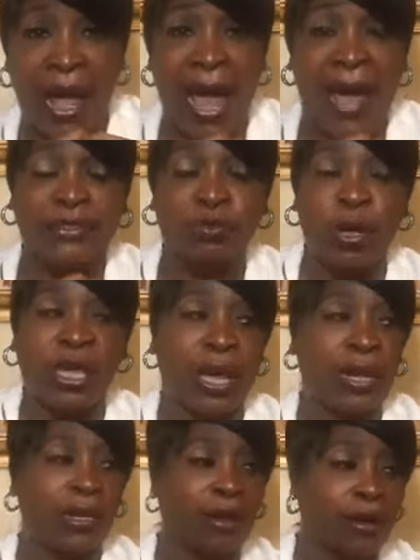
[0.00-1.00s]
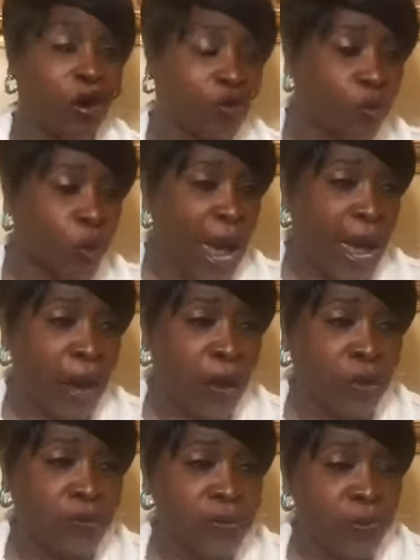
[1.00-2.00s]
And as we can look
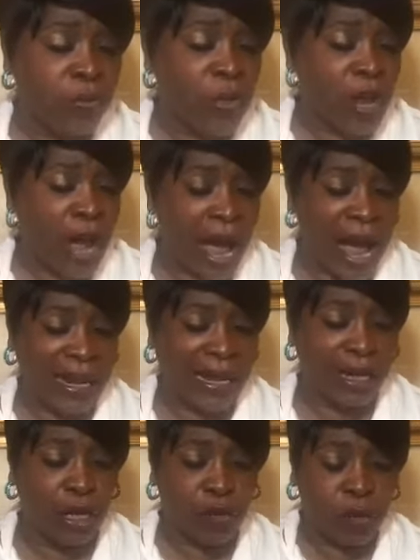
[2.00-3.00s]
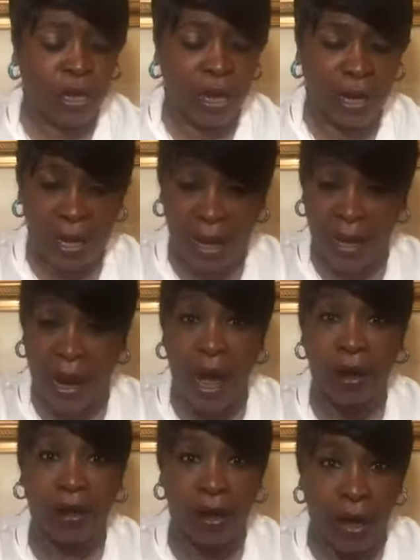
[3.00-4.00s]
around, hallelujah, in
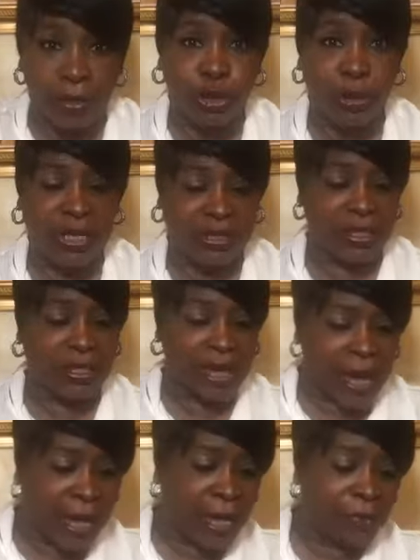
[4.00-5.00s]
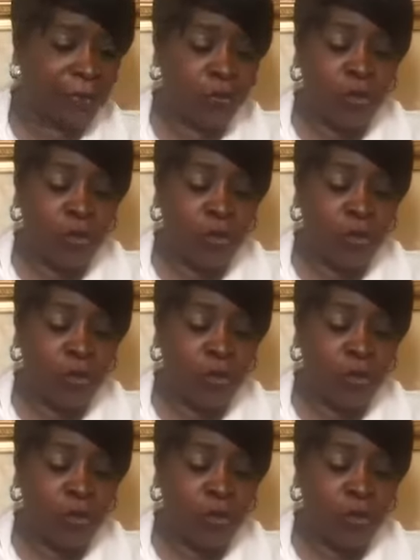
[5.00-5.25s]
our country today,